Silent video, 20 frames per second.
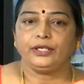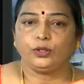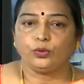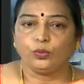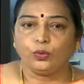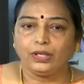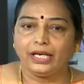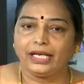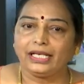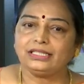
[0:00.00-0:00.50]
2
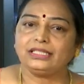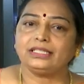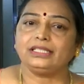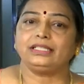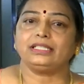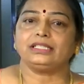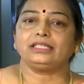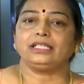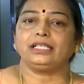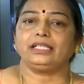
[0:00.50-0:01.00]
lines
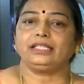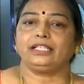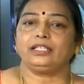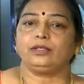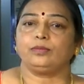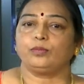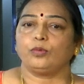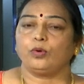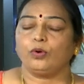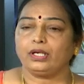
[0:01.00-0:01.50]
intersect in
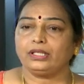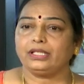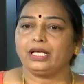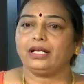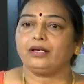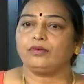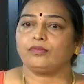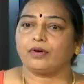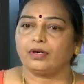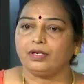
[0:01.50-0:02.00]
more
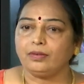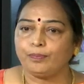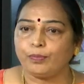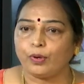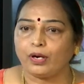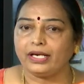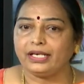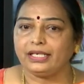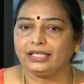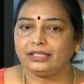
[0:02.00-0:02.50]
than one
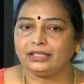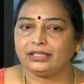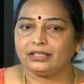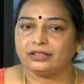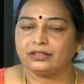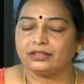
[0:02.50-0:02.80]
point?